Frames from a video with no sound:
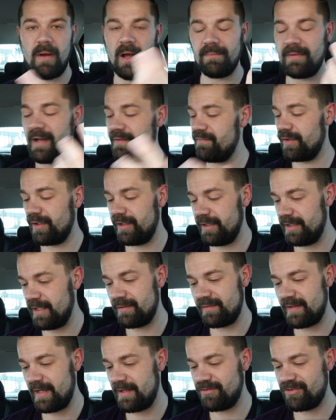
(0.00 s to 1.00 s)
I'm never going to
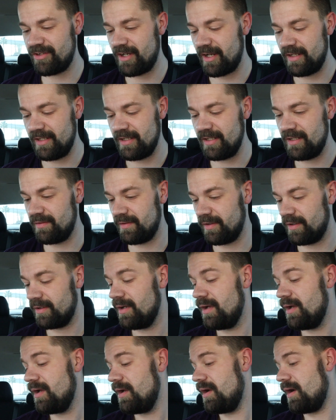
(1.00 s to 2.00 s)
get that shiny either.
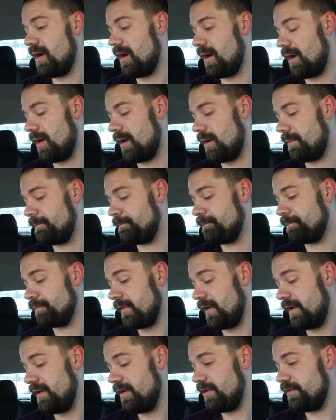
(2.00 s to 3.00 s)

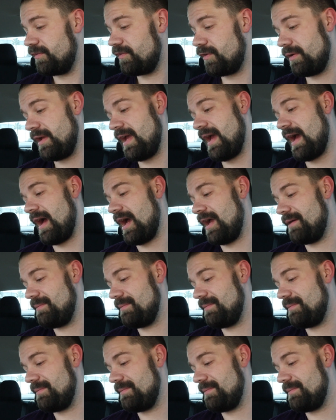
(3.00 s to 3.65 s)
So yeah,